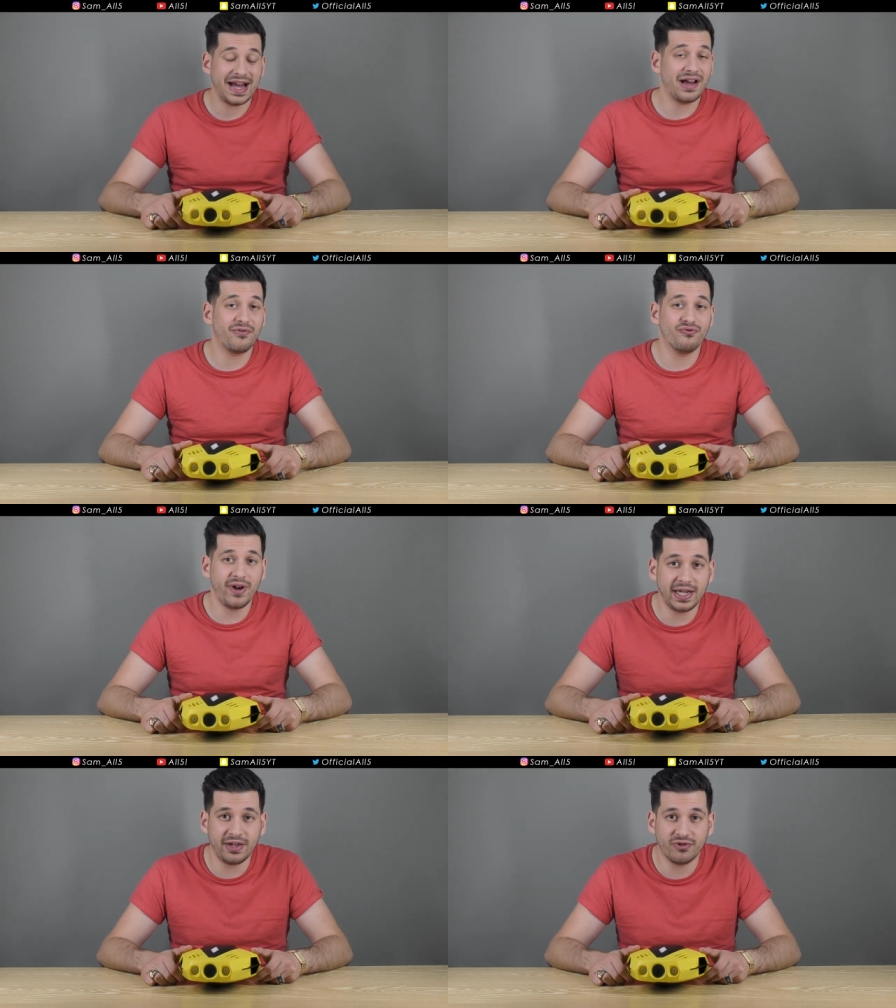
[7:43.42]
at a
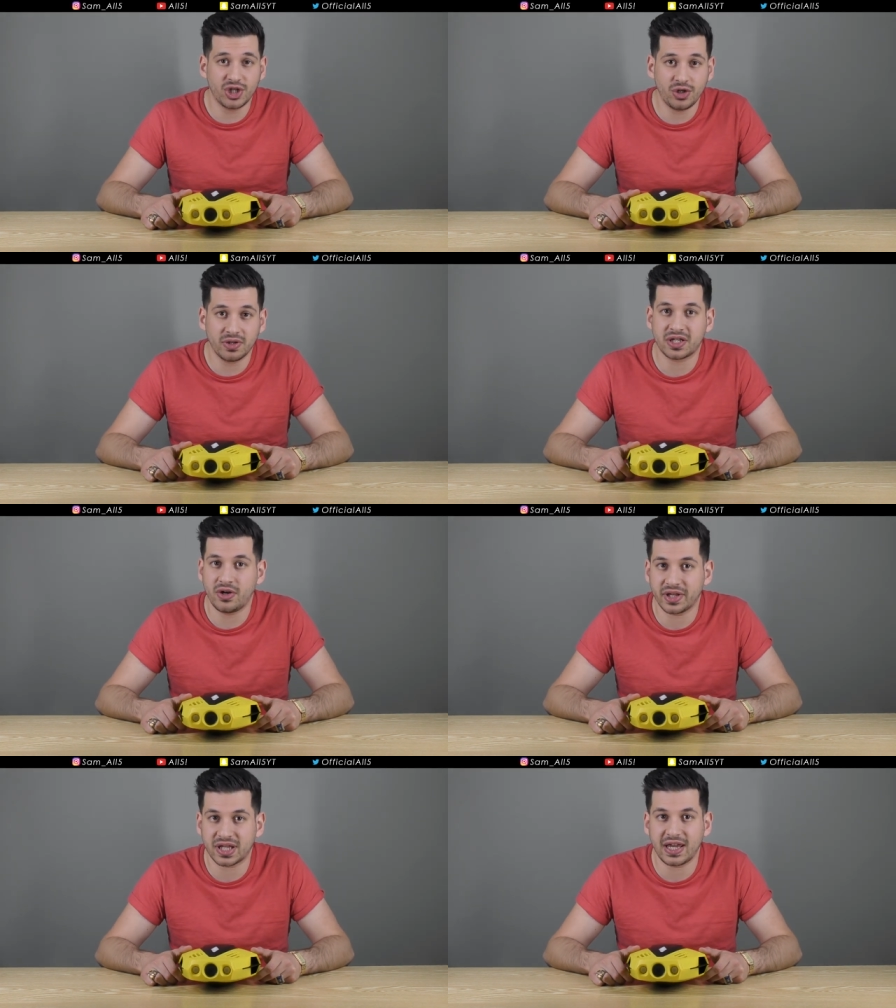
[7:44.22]
really reduced
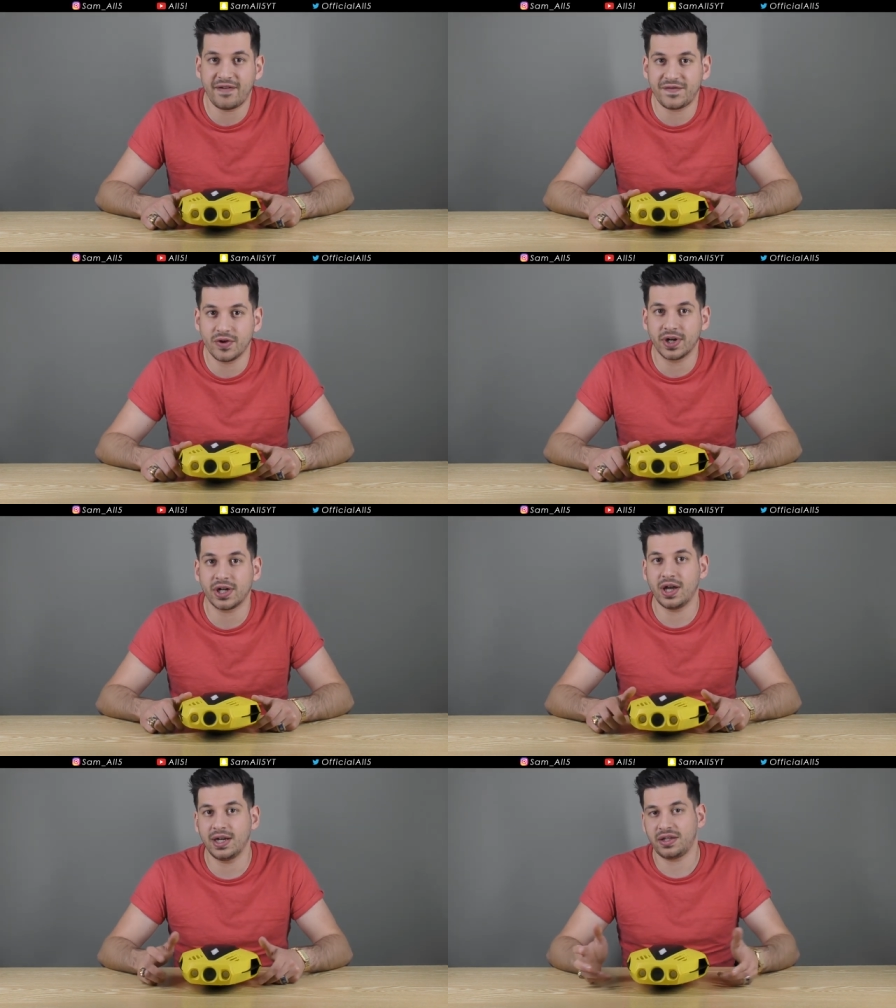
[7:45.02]
cost if you're
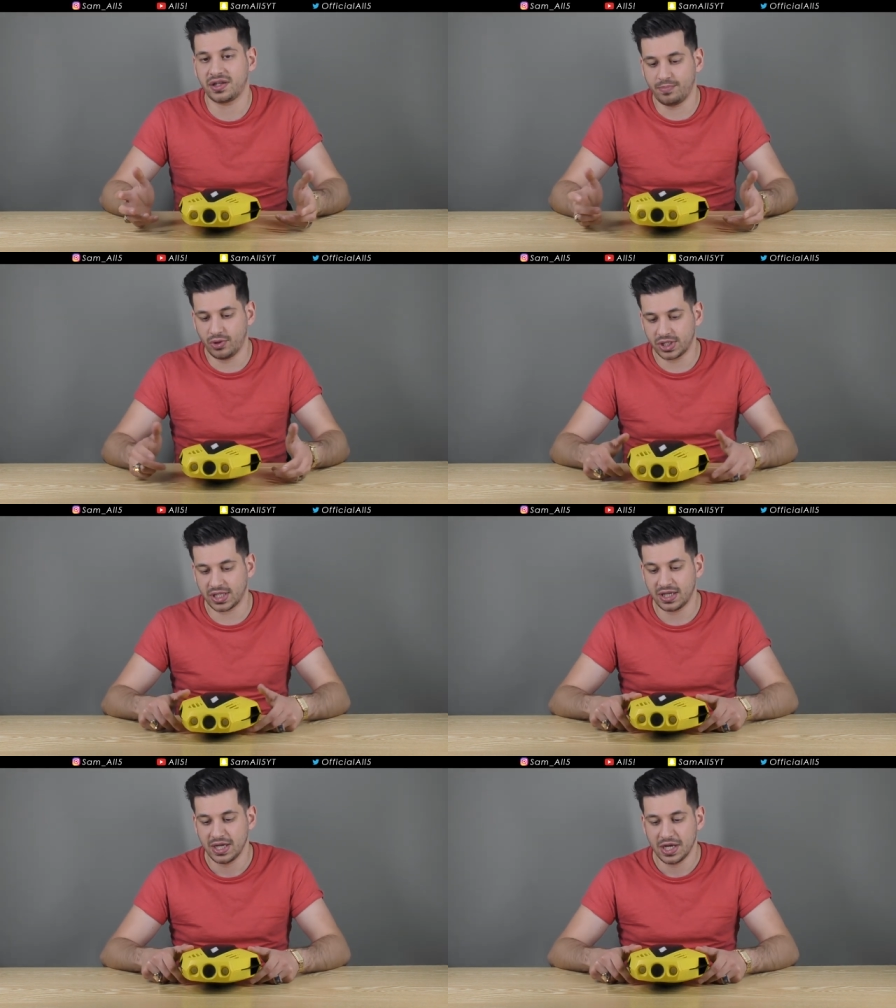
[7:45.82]
an early
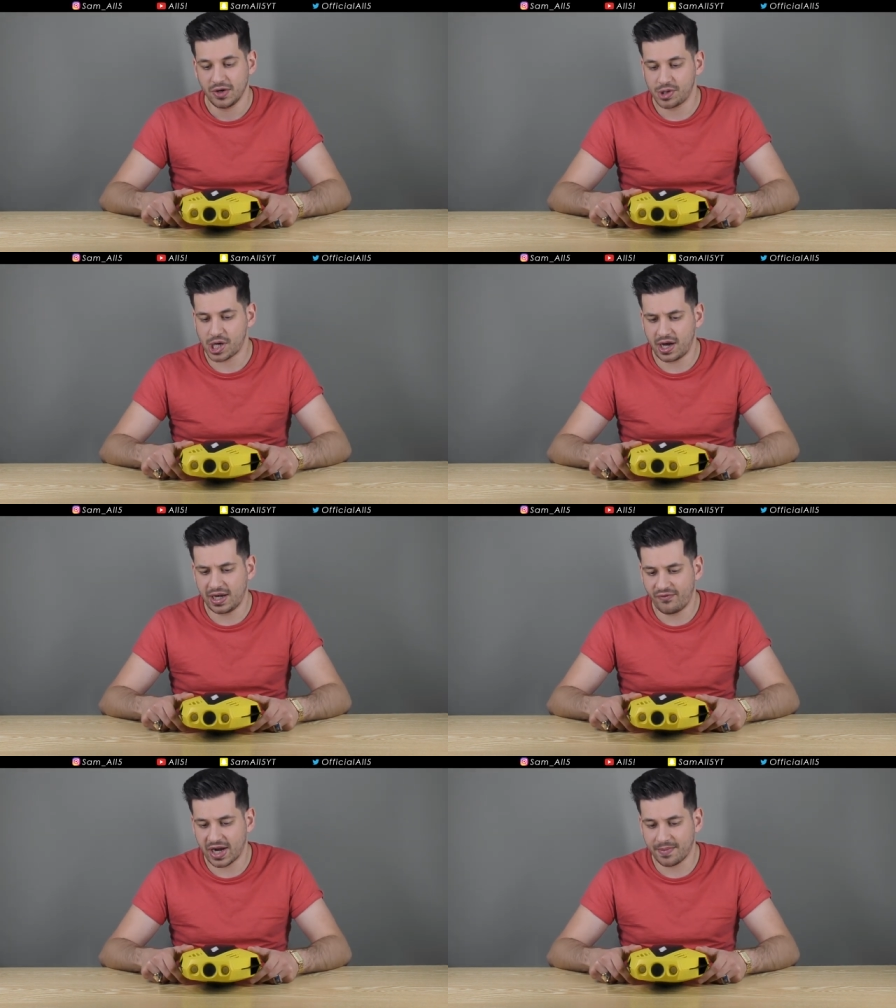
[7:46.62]
supporter, which I
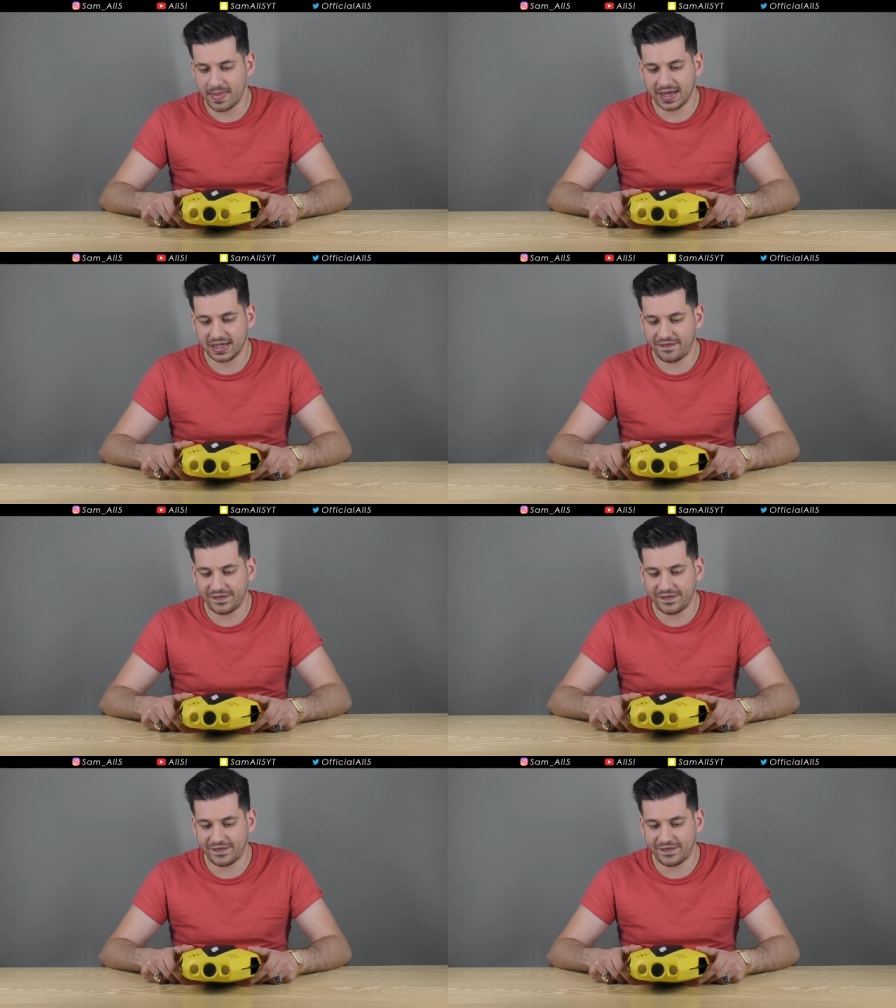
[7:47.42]
highly recommend.